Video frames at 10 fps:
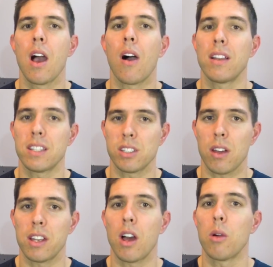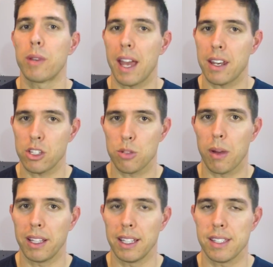I decided I would add it to
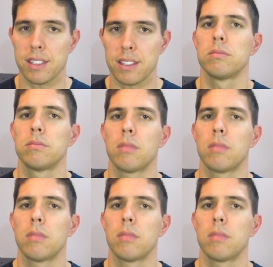my list.